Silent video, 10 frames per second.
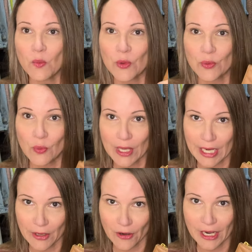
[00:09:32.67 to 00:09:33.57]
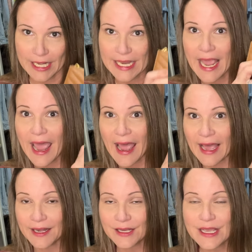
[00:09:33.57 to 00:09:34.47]
with what I already
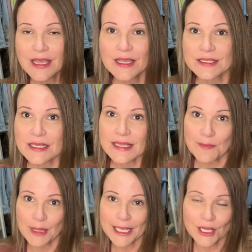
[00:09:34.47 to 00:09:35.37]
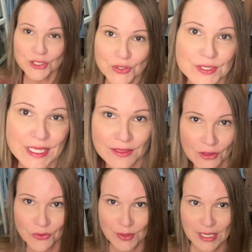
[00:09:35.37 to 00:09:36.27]
had since I plan on using the
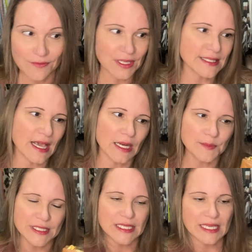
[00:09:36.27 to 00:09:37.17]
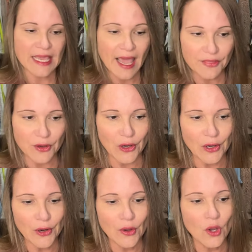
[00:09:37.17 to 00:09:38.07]
three of these items
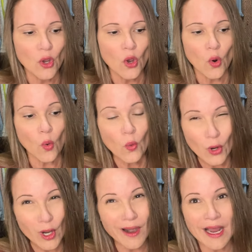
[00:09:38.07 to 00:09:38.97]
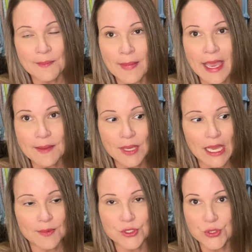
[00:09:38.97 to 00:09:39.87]
together or I may be
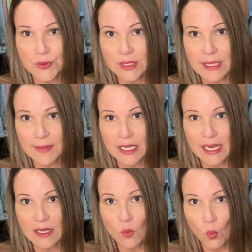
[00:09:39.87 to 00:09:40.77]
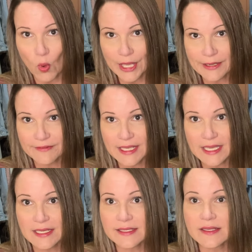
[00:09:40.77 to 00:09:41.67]
able to eliminate one of
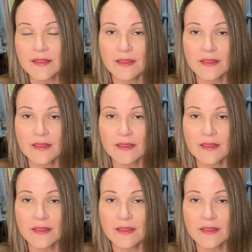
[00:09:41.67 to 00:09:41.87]
these